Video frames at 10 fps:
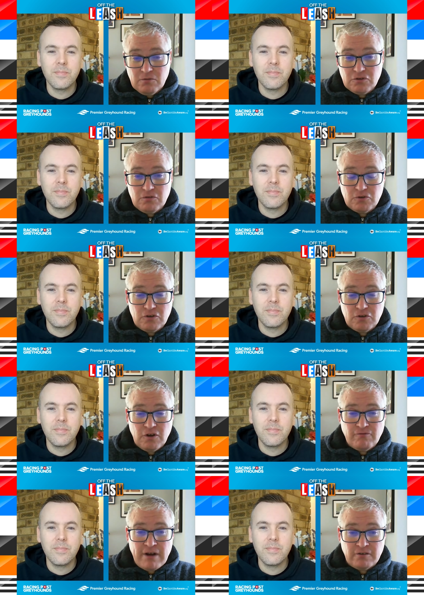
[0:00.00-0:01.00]
Speaker 1: was a
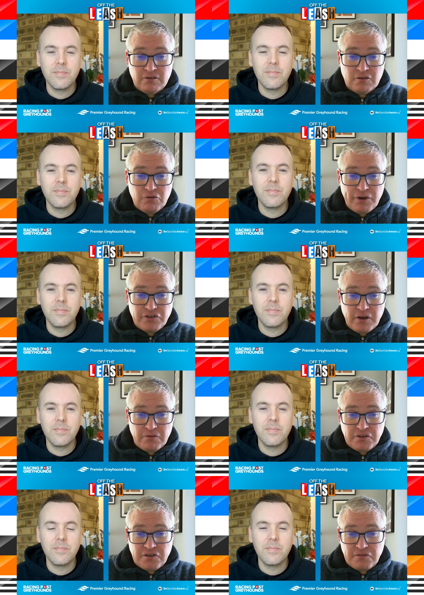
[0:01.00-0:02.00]
non-runner, and Queen
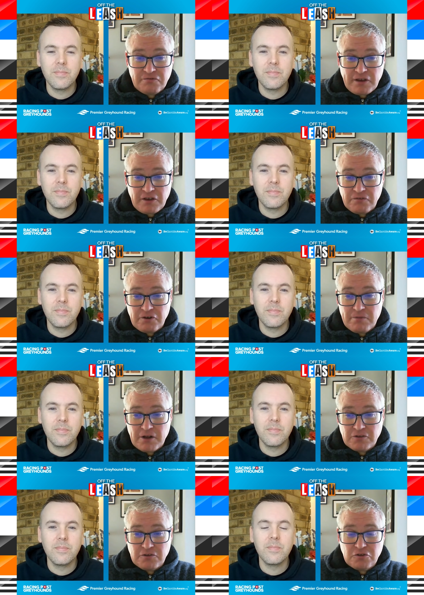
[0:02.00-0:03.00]
Jodie said thank you
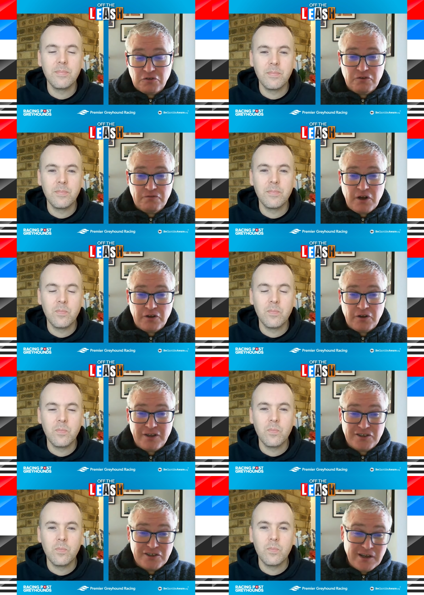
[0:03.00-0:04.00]
very much and took full
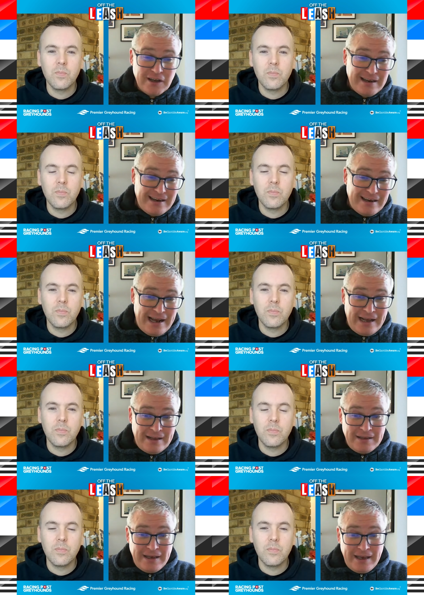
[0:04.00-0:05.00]
advantage.
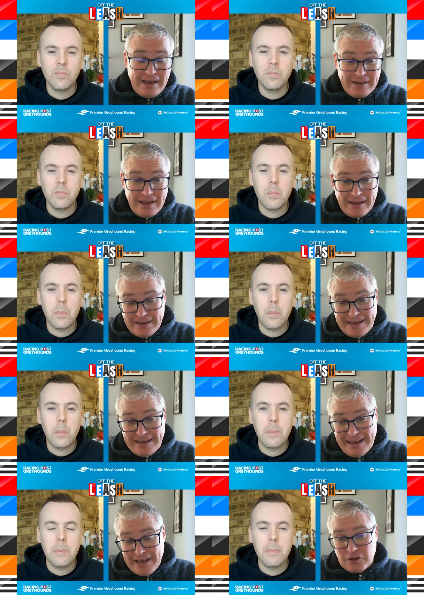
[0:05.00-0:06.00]
Now,
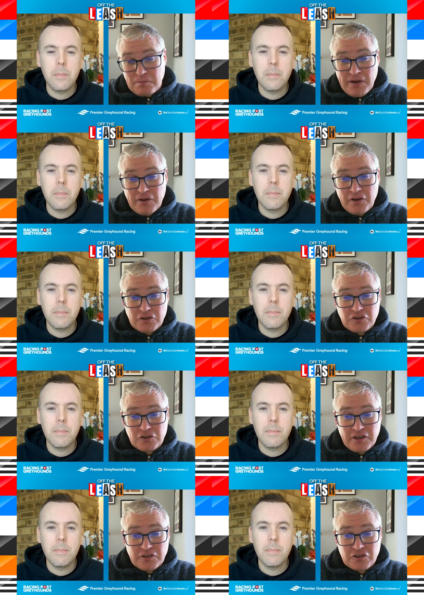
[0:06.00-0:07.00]
he could pin her
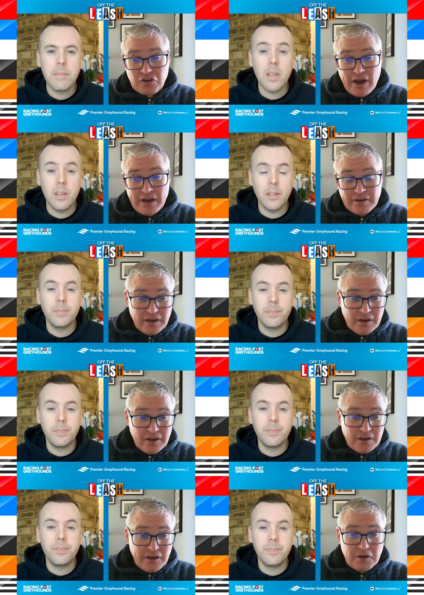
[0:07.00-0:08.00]
to the inside,
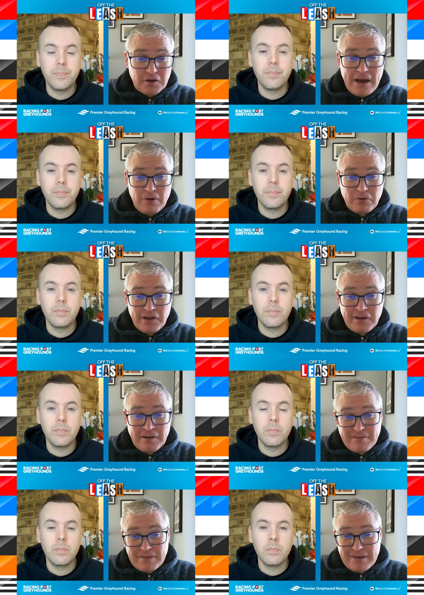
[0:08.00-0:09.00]
King Capaldi,
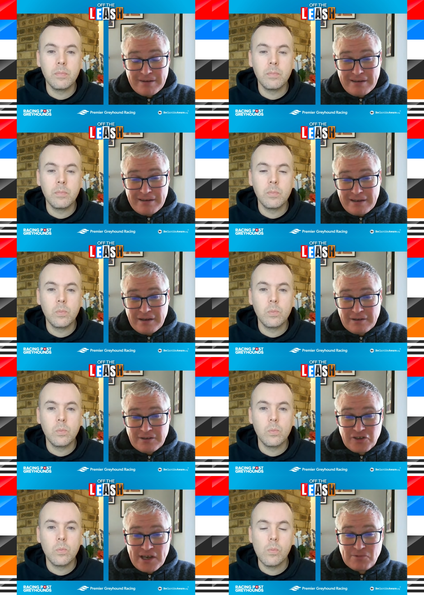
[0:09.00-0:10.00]
and
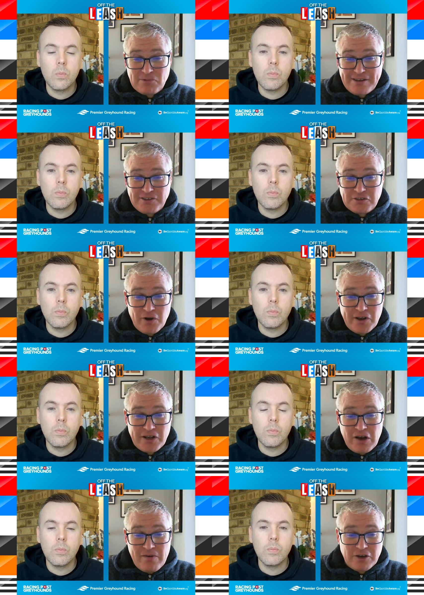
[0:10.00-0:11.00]
the team tactics
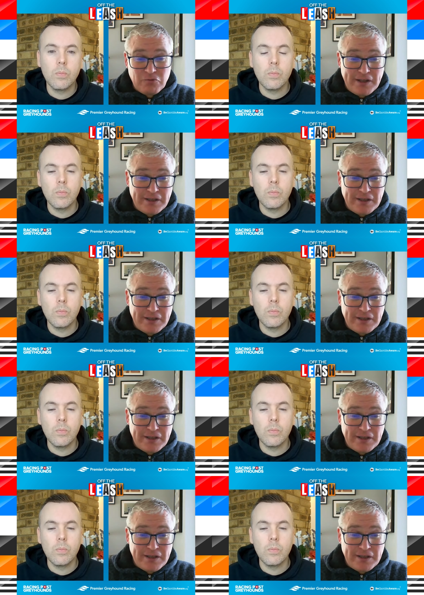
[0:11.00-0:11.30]
might go out the